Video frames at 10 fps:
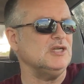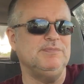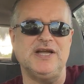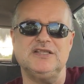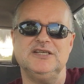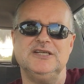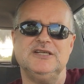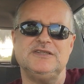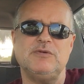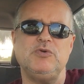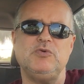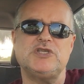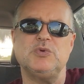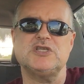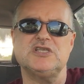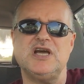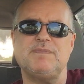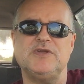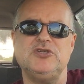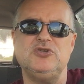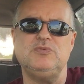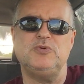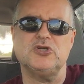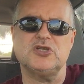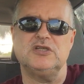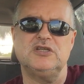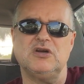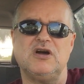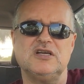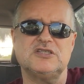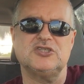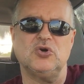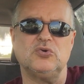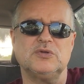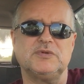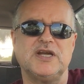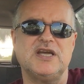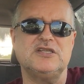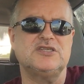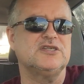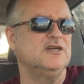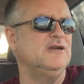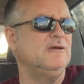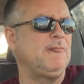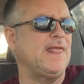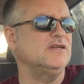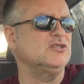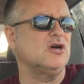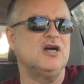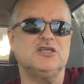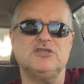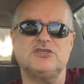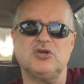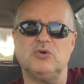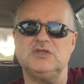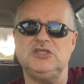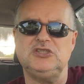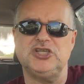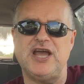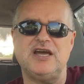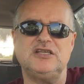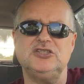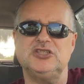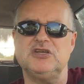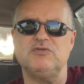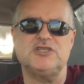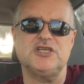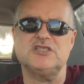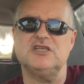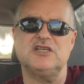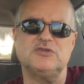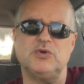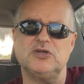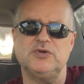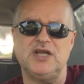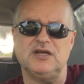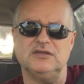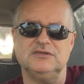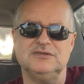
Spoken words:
But then when we switched it up and you pushed on the dog's shoulder blades, now the dog is totally challenging and resistant and doesn't want to go down.